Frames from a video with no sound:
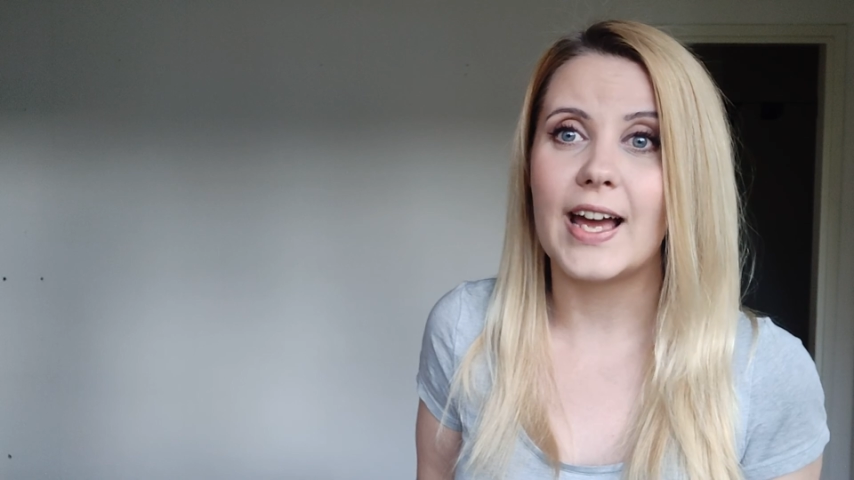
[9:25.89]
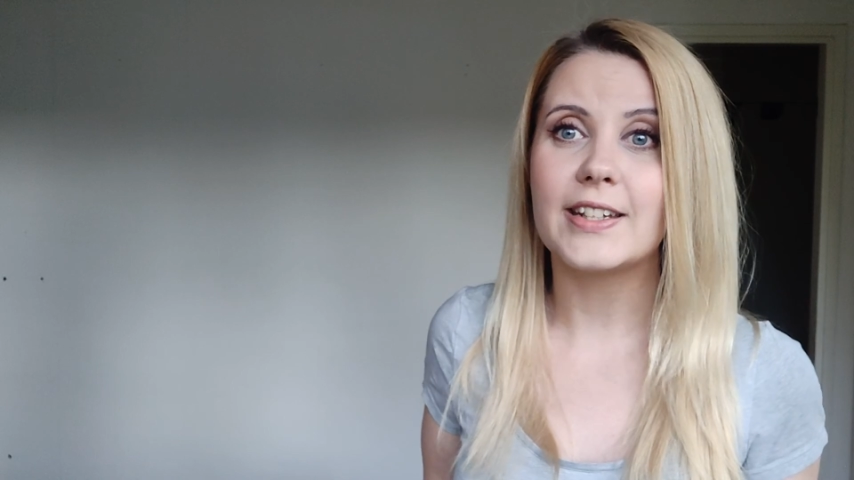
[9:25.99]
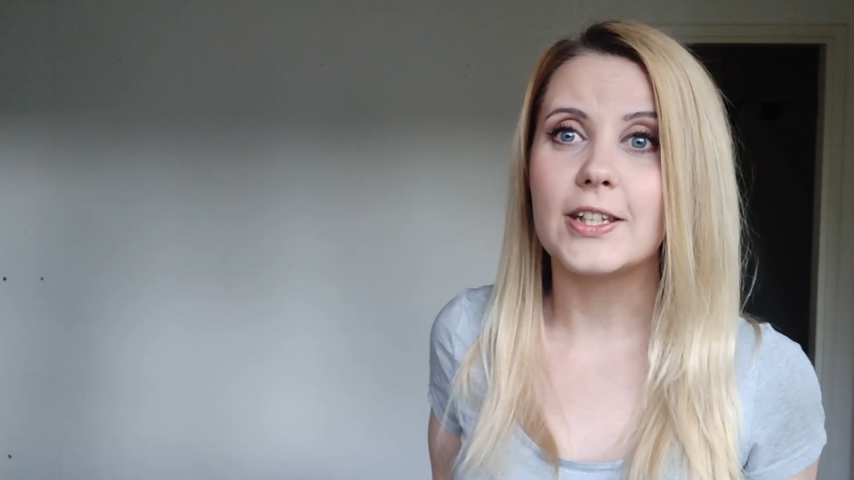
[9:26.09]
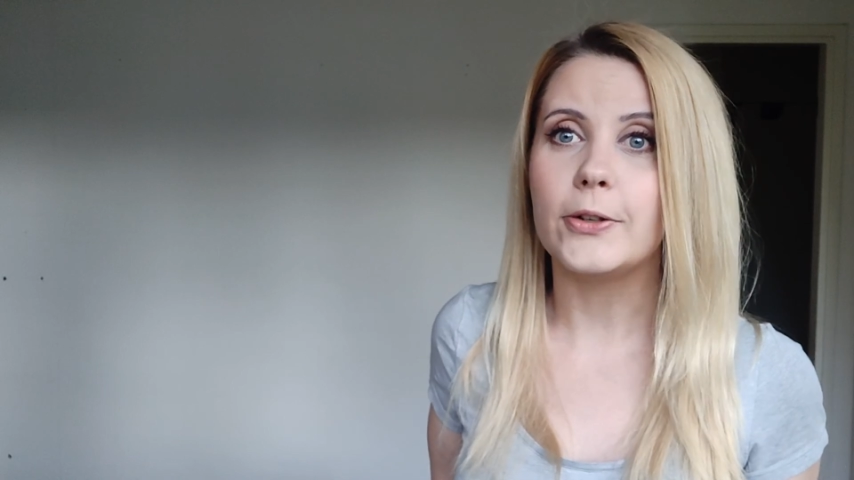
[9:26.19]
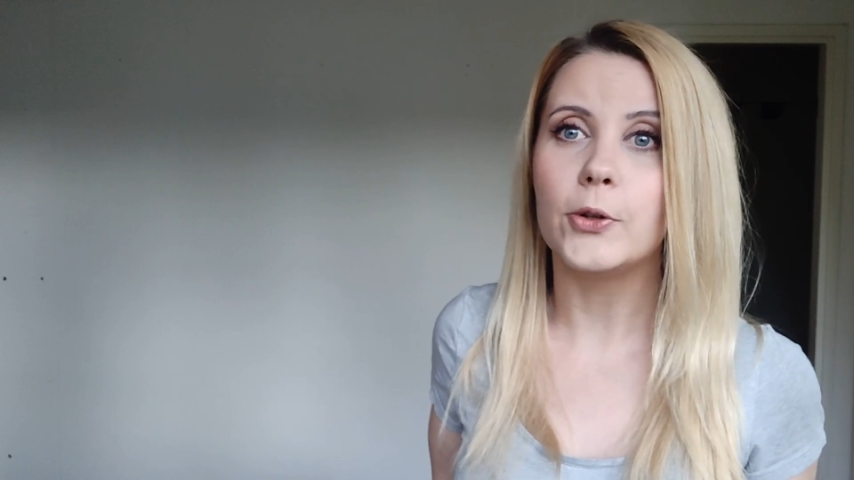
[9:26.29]

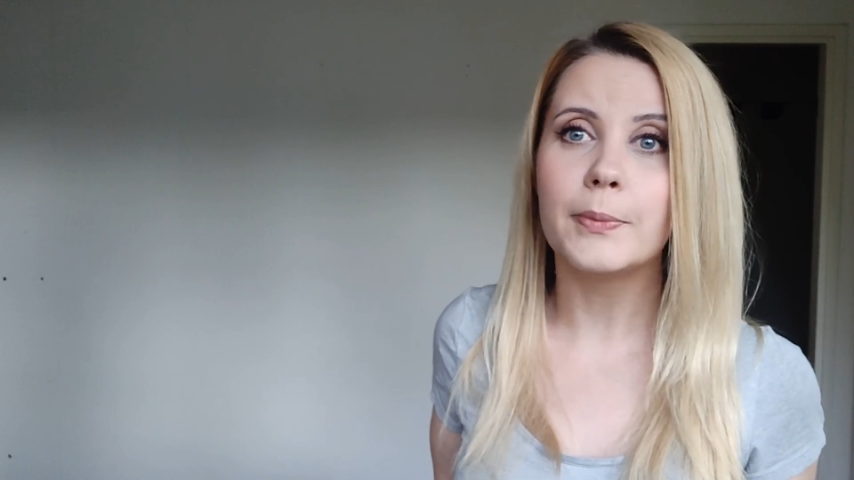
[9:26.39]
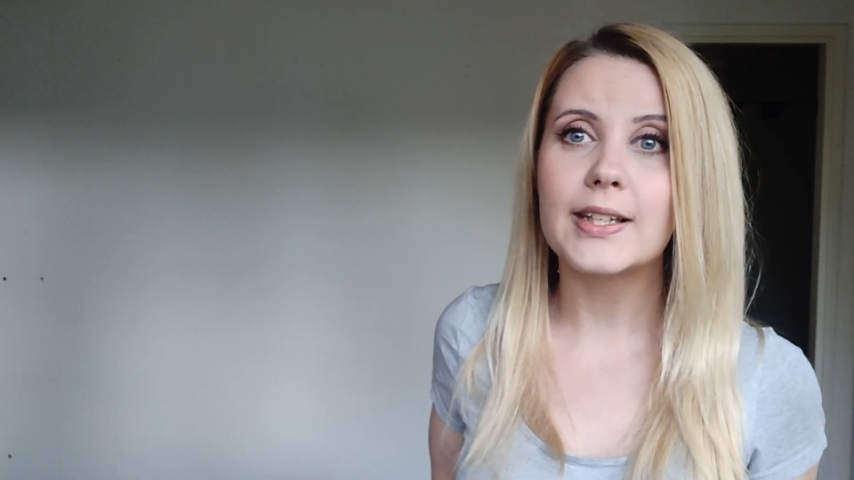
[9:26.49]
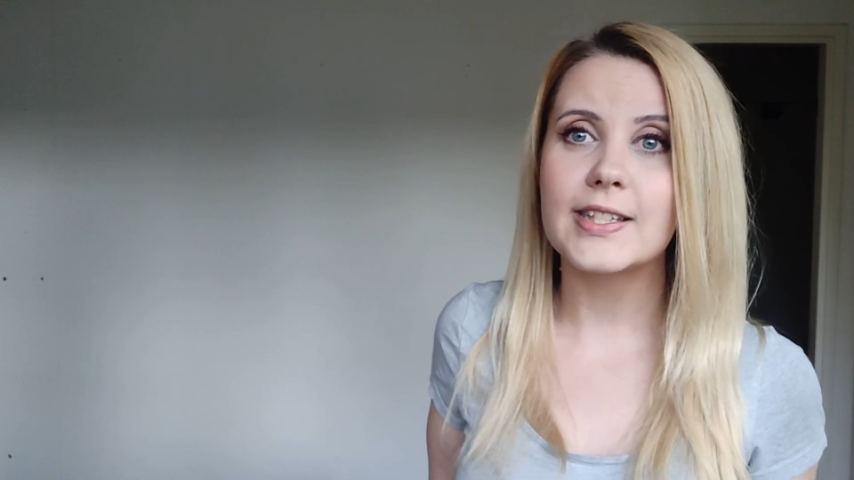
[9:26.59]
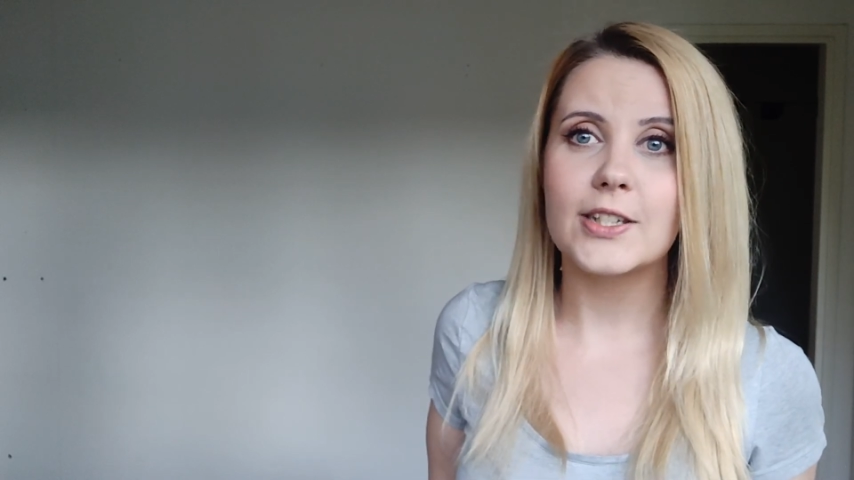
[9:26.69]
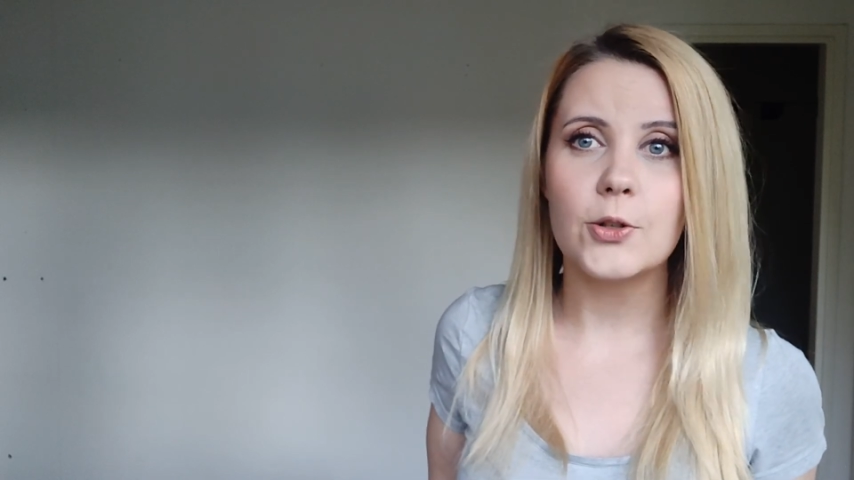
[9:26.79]
that humans